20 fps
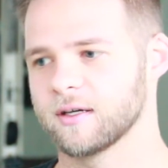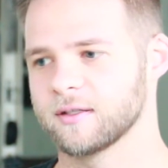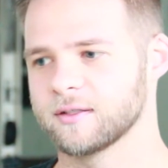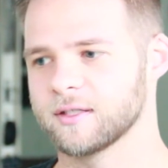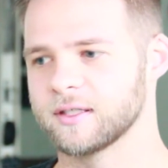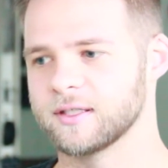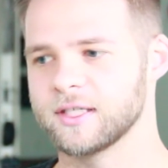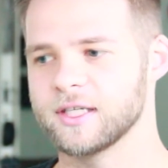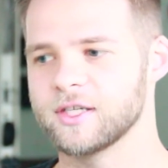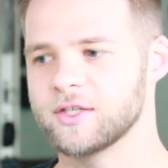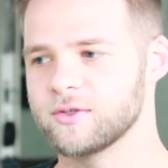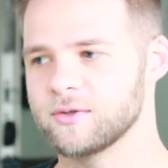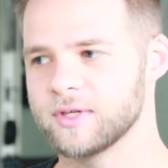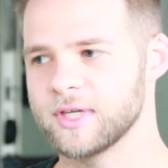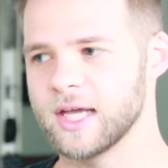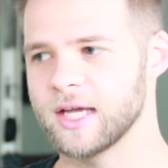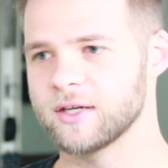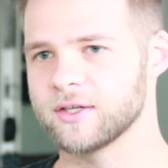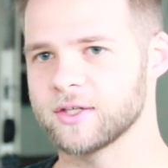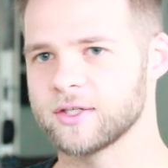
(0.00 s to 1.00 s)
to teach, you
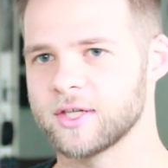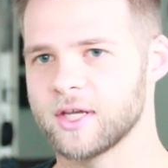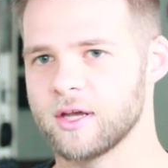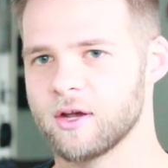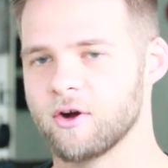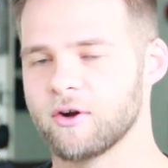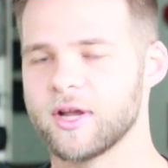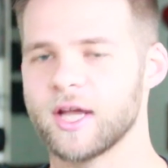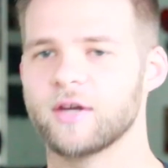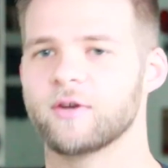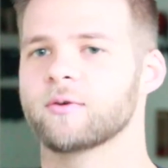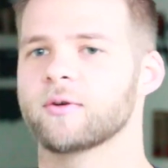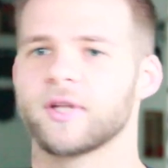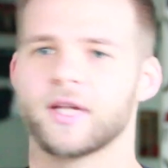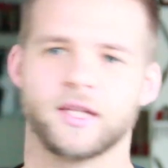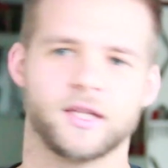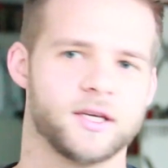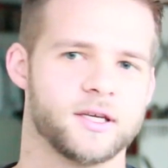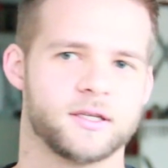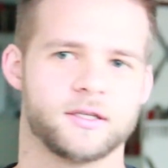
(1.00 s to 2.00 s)
can't just say, okay, do it
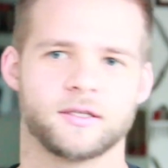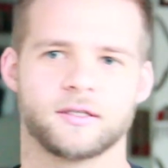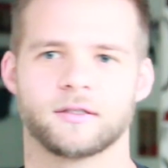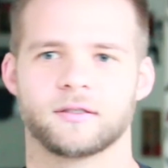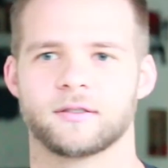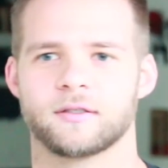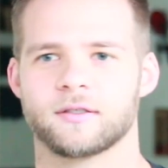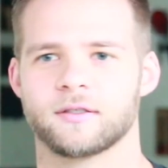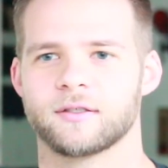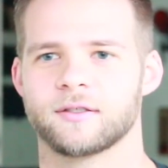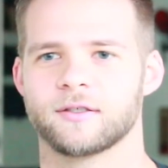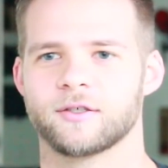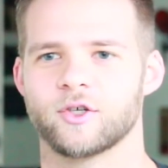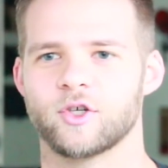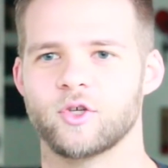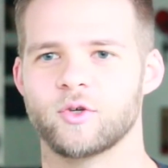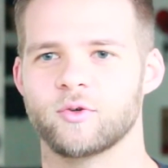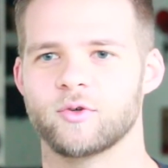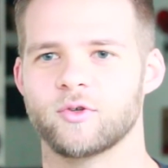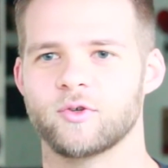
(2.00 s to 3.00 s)
like this.
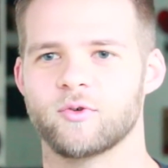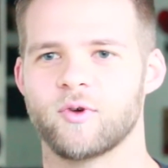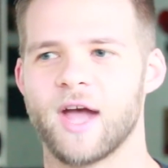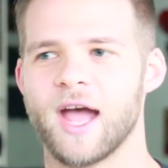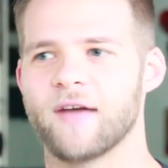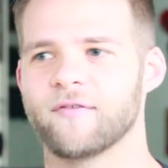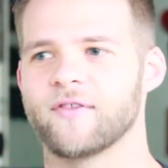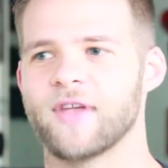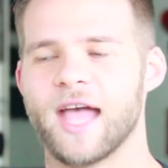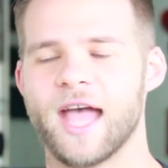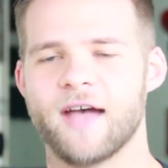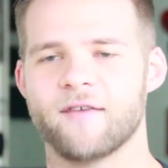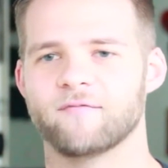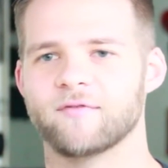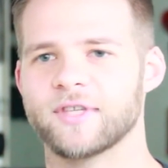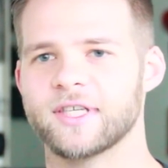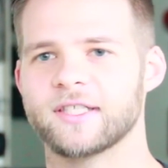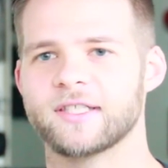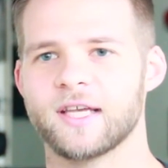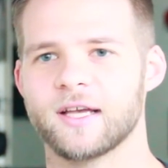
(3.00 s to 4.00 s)
You have to
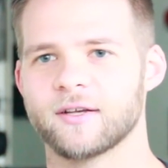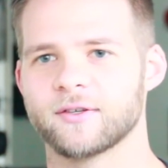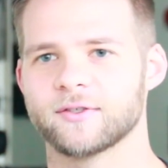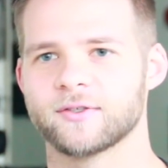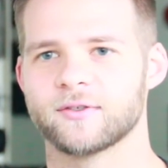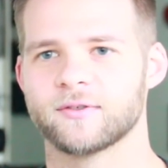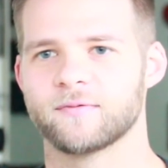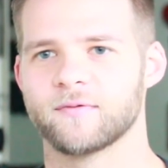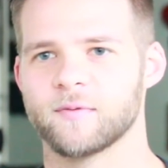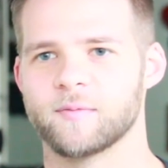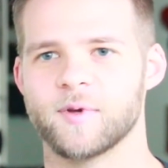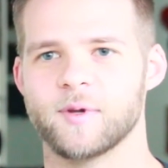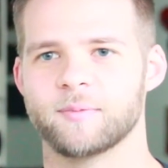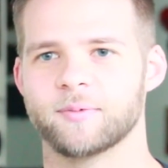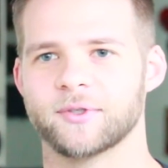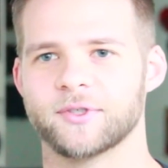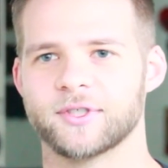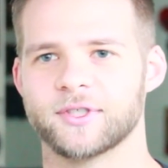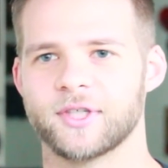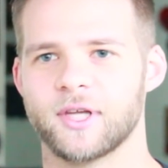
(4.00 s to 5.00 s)
have details for
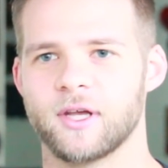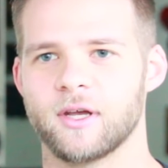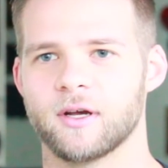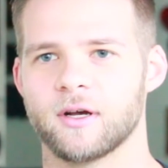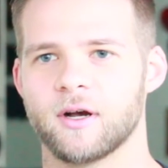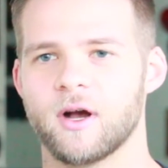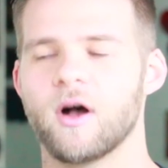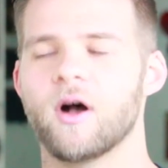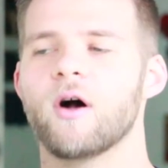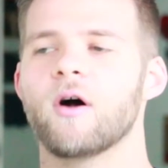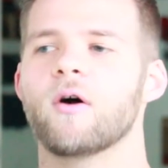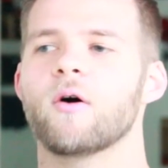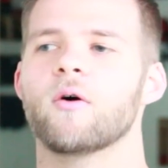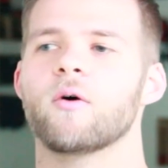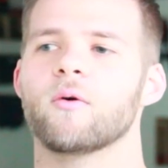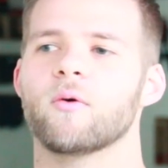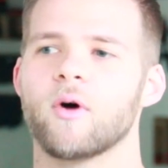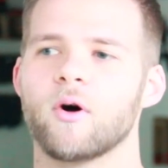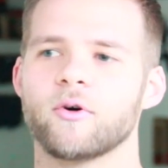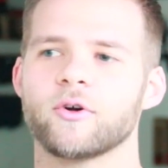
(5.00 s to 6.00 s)
people to say,
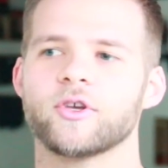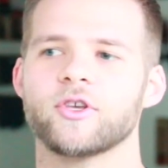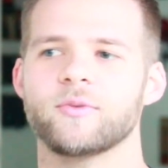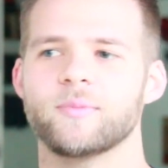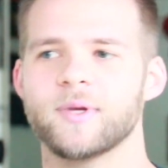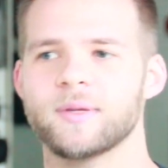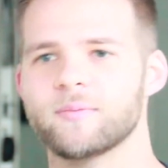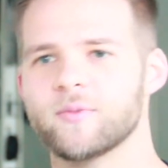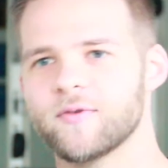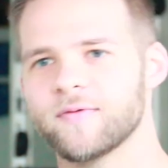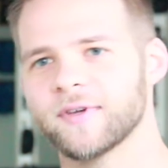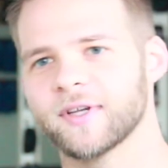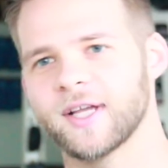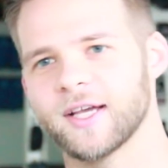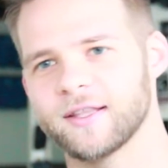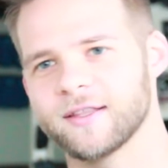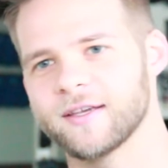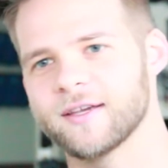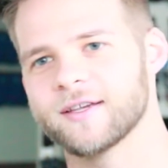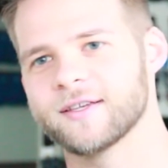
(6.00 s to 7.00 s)
oh, okay, you mean move it
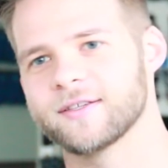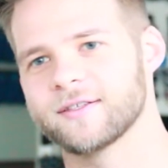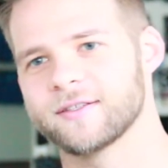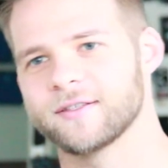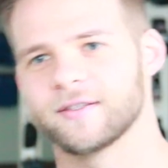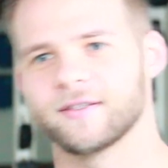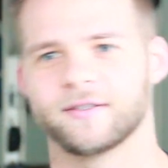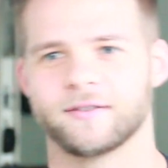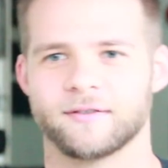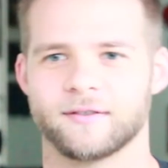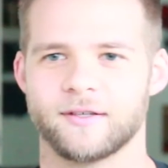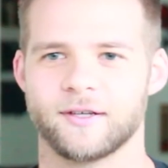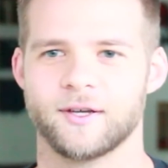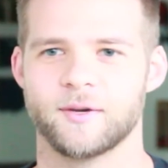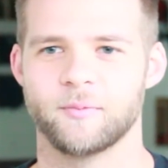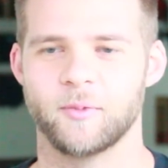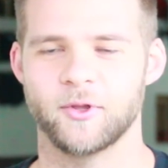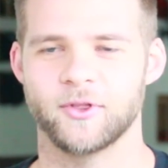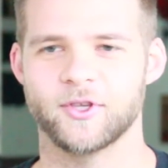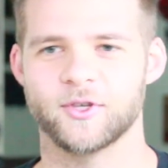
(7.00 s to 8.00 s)
like this, and then
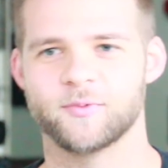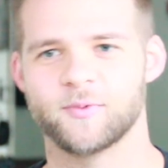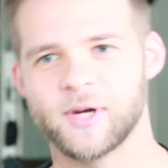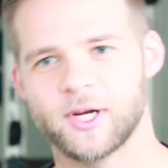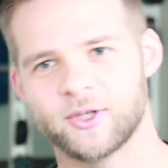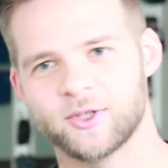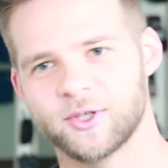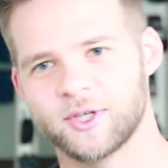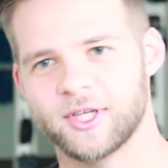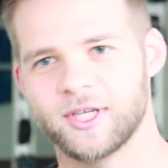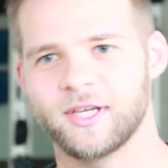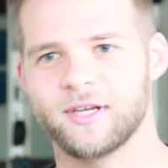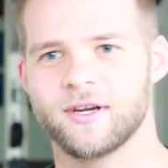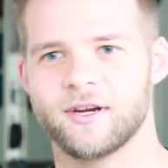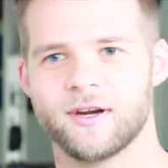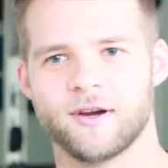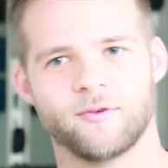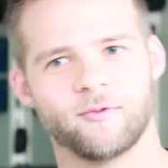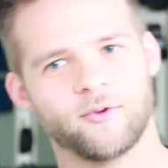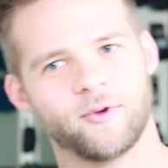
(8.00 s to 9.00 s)
put this pressure
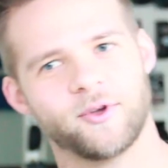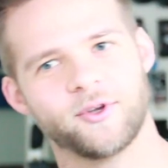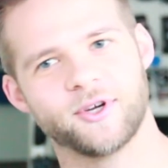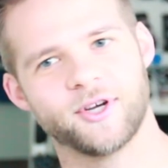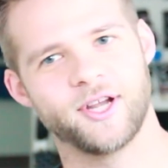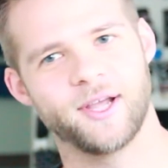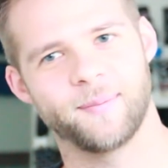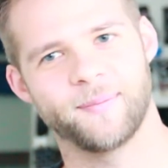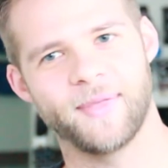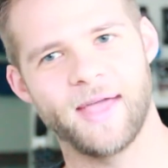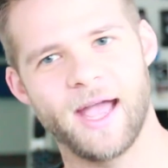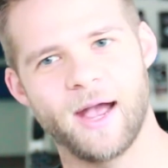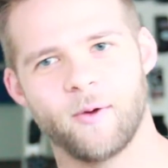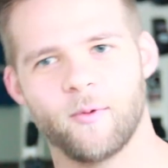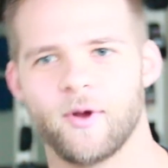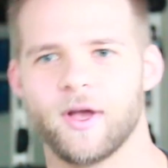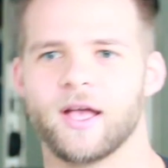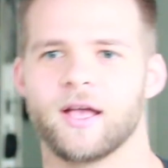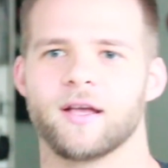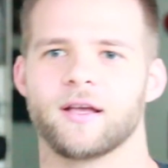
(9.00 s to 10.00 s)
here, and roll your hip that
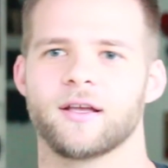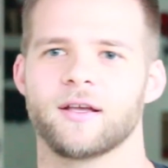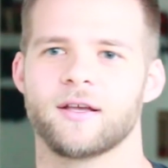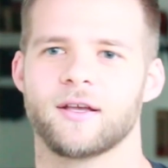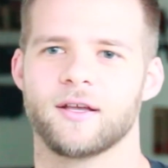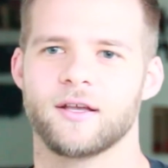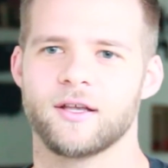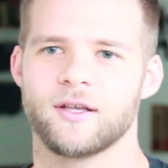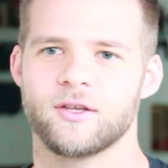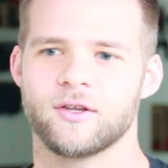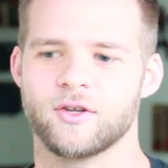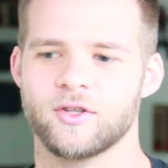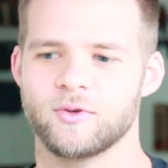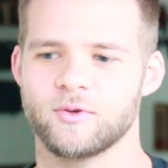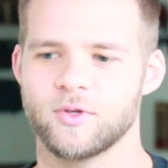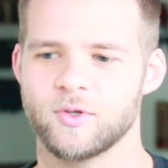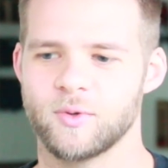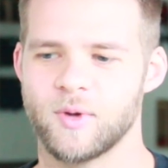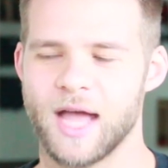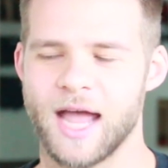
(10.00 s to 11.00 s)
way.
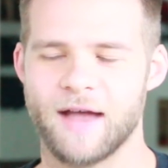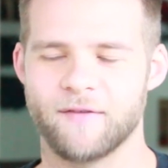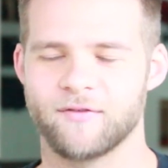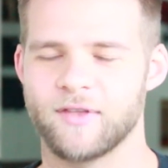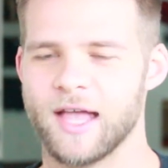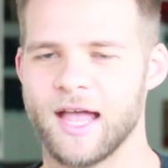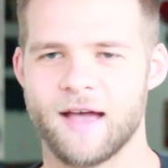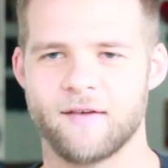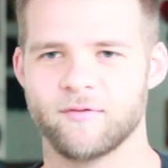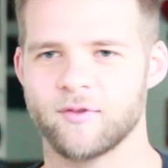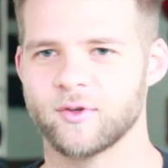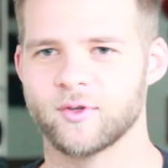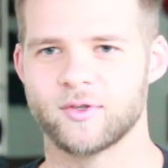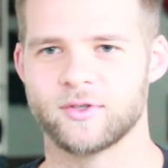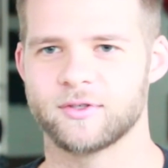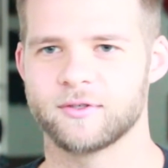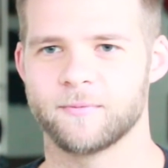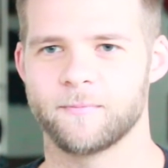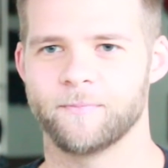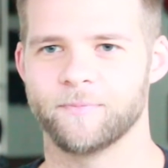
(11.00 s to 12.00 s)
You have to have
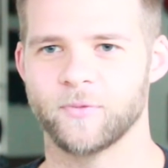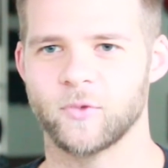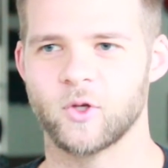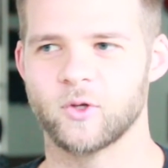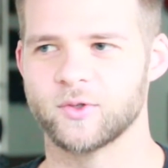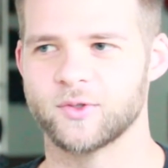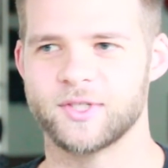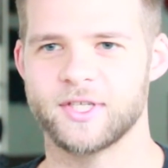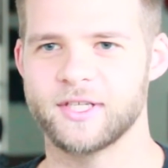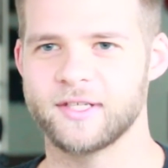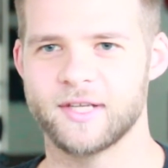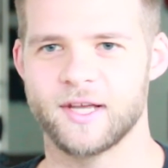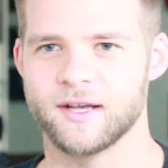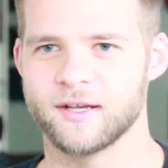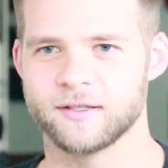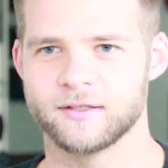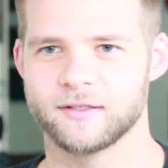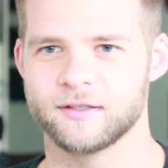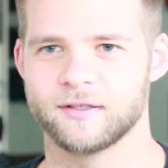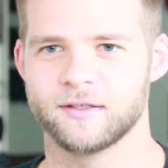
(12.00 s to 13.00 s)
those
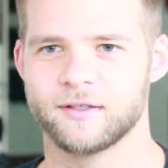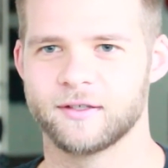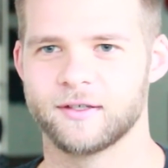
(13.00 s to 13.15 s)
details.